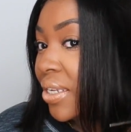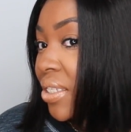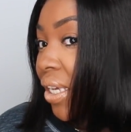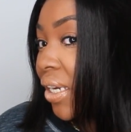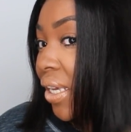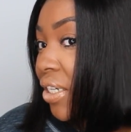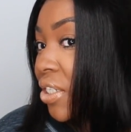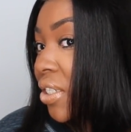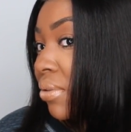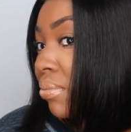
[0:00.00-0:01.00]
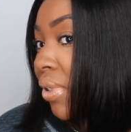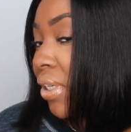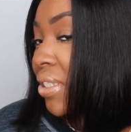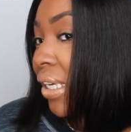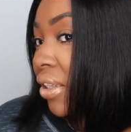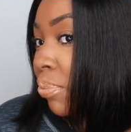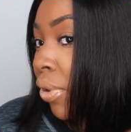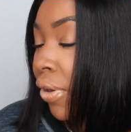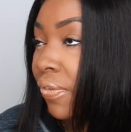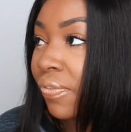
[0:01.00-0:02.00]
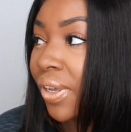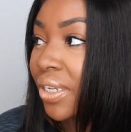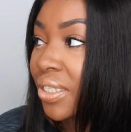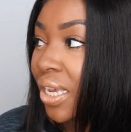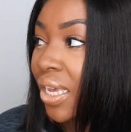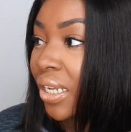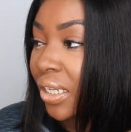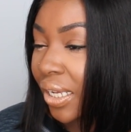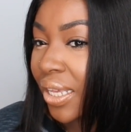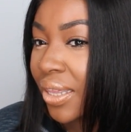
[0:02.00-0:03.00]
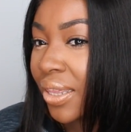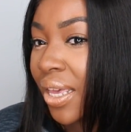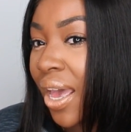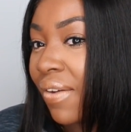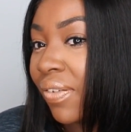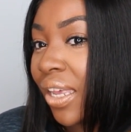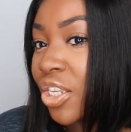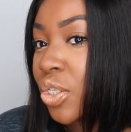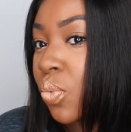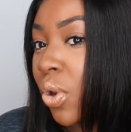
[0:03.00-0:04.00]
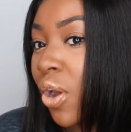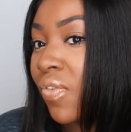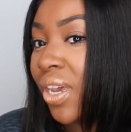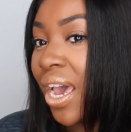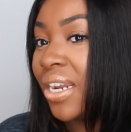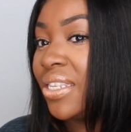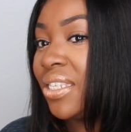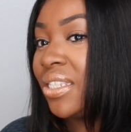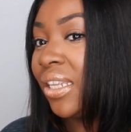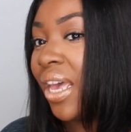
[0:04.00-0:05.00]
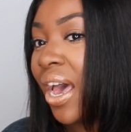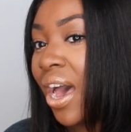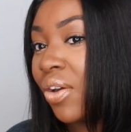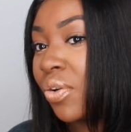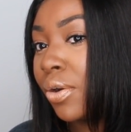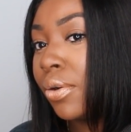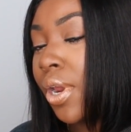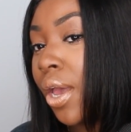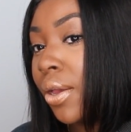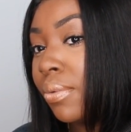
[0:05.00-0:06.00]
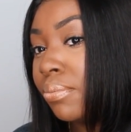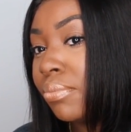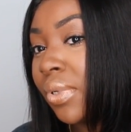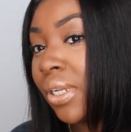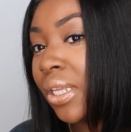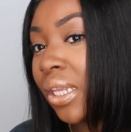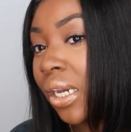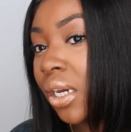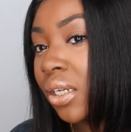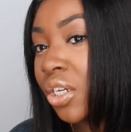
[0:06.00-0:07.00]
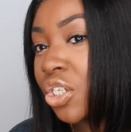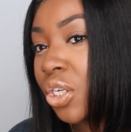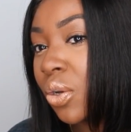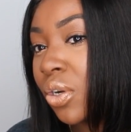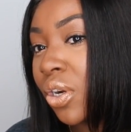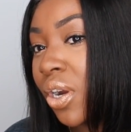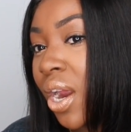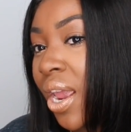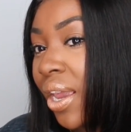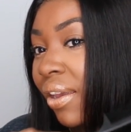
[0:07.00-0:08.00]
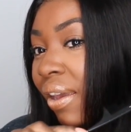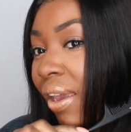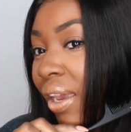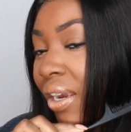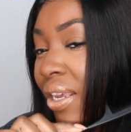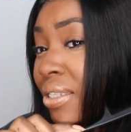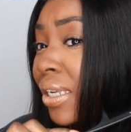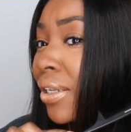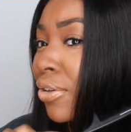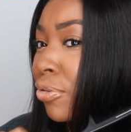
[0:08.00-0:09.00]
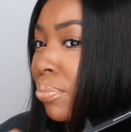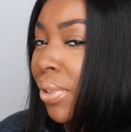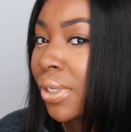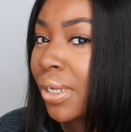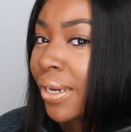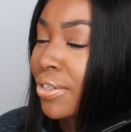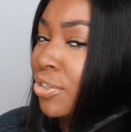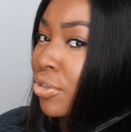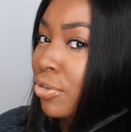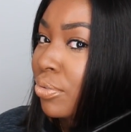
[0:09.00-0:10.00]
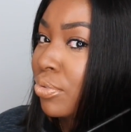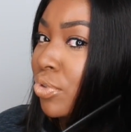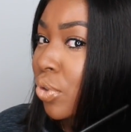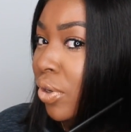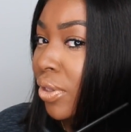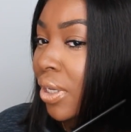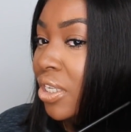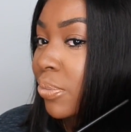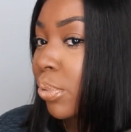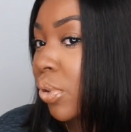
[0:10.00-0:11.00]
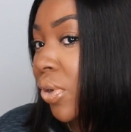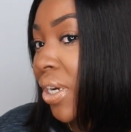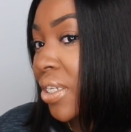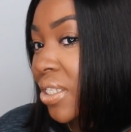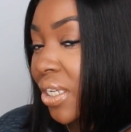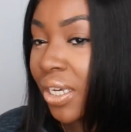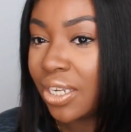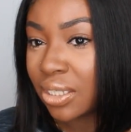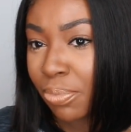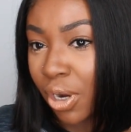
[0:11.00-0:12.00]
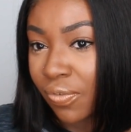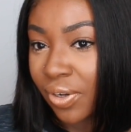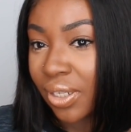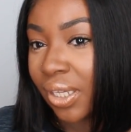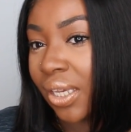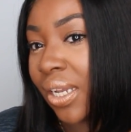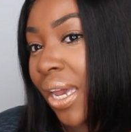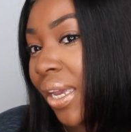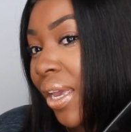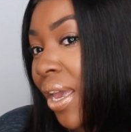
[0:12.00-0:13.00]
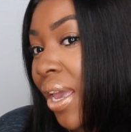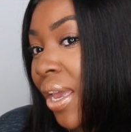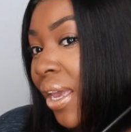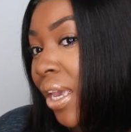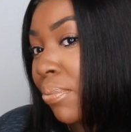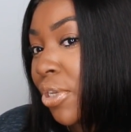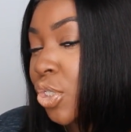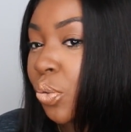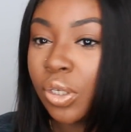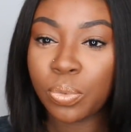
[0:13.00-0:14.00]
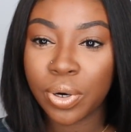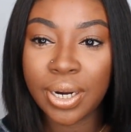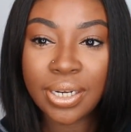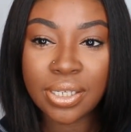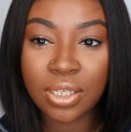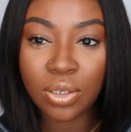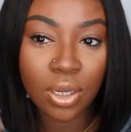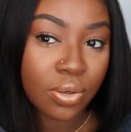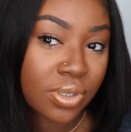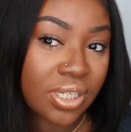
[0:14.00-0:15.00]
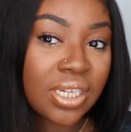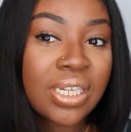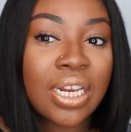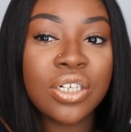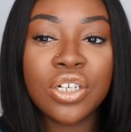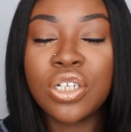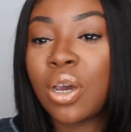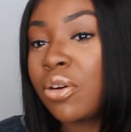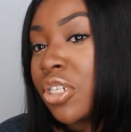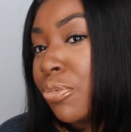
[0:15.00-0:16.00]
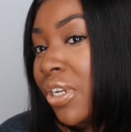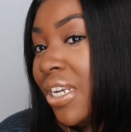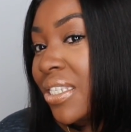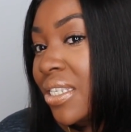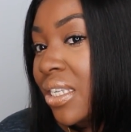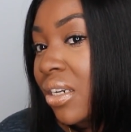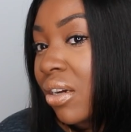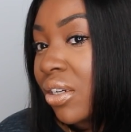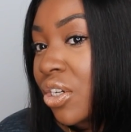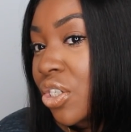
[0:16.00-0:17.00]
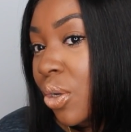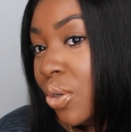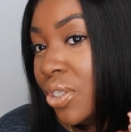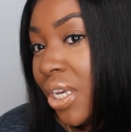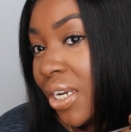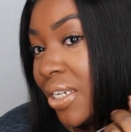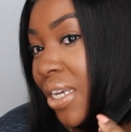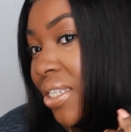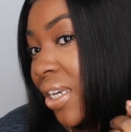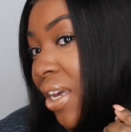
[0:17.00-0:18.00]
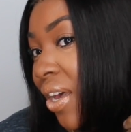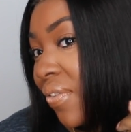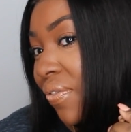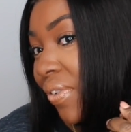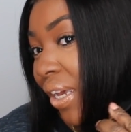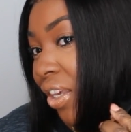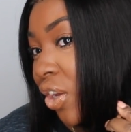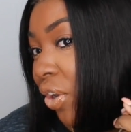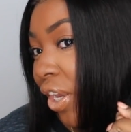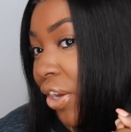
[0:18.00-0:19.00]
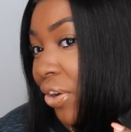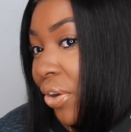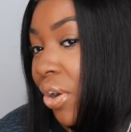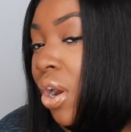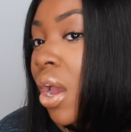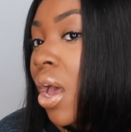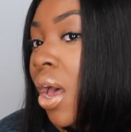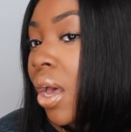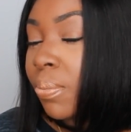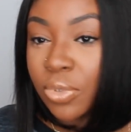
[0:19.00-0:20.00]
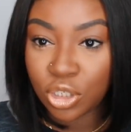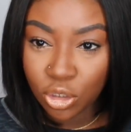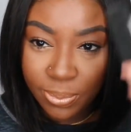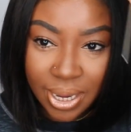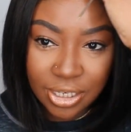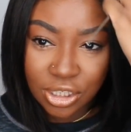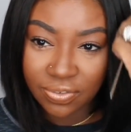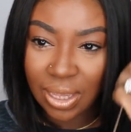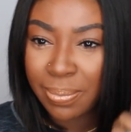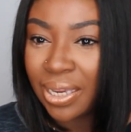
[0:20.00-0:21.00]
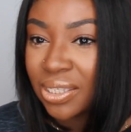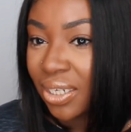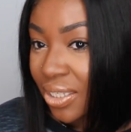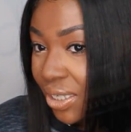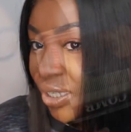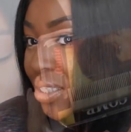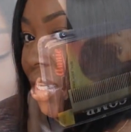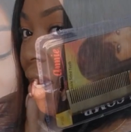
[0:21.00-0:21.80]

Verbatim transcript: 10 inch to me is like the perfect length. I feel like 12 kind of sits at that awkward um, length like on your shoulder 8 is a little bit like too Dora the Explorer and 10 is perfectly like in between where it, you know, sits at your shoulders but it doesn't sit on your shoulders and it doesn't cuff like your ear um, too much if that makes any sense.